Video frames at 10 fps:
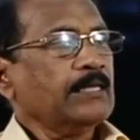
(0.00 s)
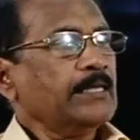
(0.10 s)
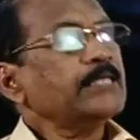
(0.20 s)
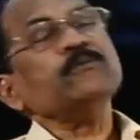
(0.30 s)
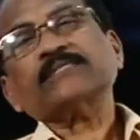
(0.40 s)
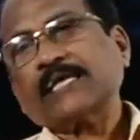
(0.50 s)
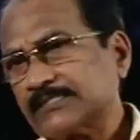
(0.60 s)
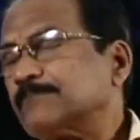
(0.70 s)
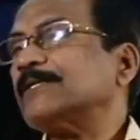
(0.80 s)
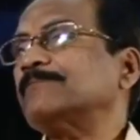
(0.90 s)
It was
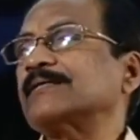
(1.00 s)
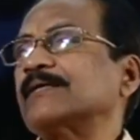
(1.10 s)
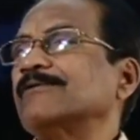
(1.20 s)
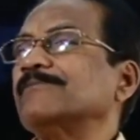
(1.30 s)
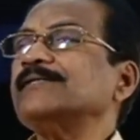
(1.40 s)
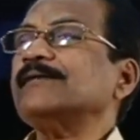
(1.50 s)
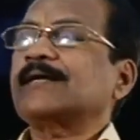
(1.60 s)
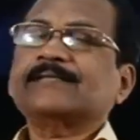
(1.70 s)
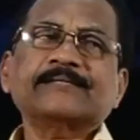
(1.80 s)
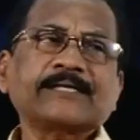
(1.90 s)
accepted by the government
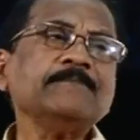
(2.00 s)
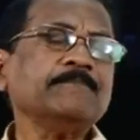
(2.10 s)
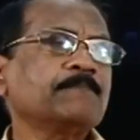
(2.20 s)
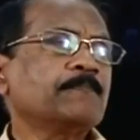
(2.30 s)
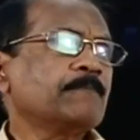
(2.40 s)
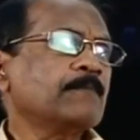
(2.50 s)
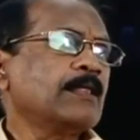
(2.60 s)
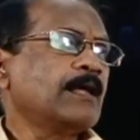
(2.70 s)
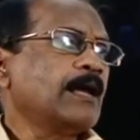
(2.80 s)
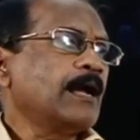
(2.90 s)
at that time,
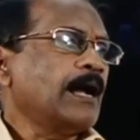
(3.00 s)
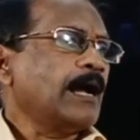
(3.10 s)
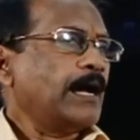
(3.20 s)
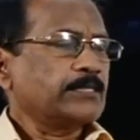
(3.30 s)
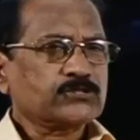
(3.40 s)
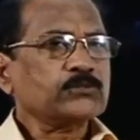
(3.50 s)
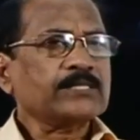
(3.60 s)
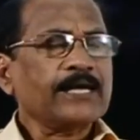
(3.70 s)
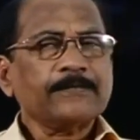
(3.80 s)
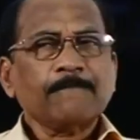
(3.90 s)
and so
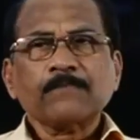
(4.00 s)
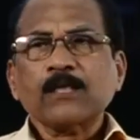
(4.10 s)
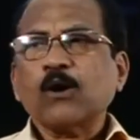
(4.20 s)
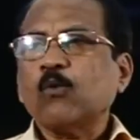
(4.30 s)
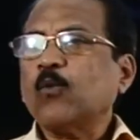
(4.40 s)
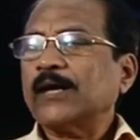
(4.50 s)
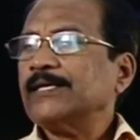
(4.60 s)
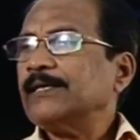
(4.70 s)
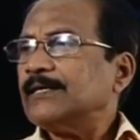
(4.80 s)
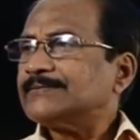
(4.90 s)
that while
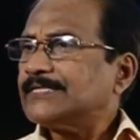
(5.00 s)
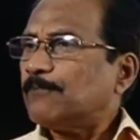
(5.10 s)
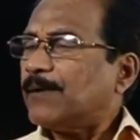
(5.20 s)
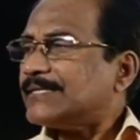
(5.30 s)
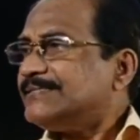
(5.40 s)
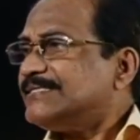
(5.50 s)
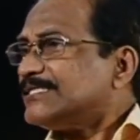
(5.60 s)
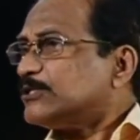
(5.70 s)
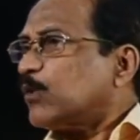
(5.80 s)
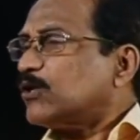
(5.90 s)
the budget
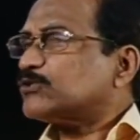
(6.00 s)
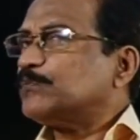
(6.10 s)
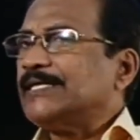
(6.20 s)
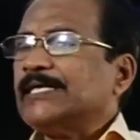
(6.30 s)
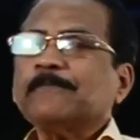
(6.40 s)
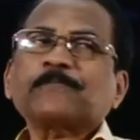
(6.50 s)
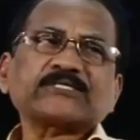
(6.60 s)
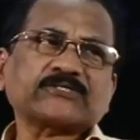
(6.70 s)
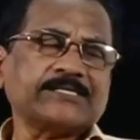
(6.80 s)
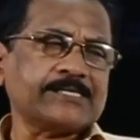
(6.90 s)
was being
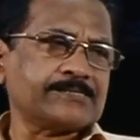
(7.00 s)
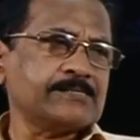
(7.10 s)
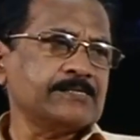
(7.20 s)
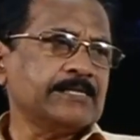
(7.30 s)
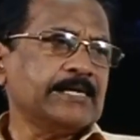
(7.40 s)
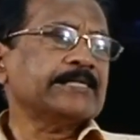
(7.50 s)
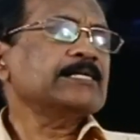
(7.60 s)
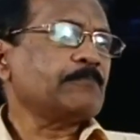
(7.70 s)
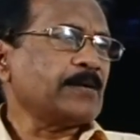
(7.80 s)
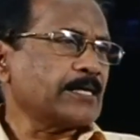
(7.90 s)
presented in
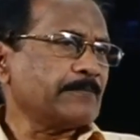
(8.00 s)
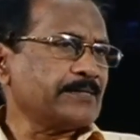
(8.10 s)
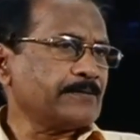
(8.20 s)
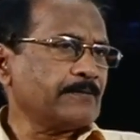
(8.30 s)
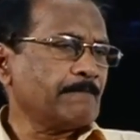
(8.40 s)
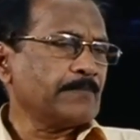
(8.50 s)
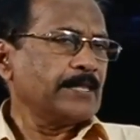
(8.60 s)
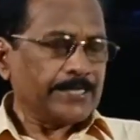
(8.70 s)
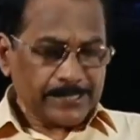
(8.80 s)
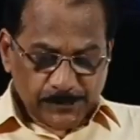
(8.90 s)
the parliament
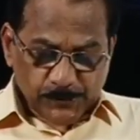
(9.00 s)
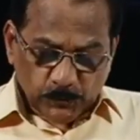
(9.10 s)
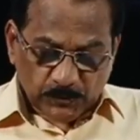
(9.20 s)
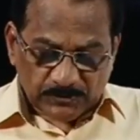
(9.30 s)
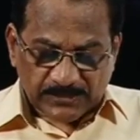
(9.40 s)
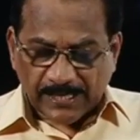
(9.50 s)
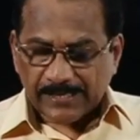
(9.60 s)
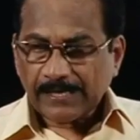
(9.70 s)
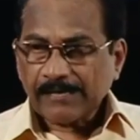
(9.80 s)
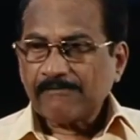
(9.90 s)
in
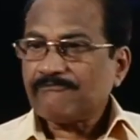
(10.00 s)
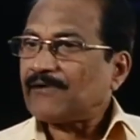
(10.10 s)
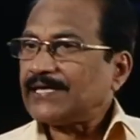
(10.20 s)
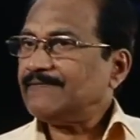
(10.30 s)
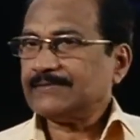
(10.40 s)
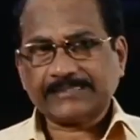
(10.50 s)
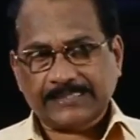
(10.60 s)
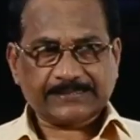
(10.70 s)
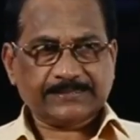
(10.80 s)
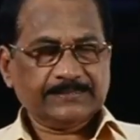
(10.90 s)

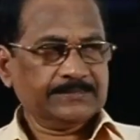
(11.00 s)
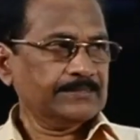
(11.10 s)
2005-06,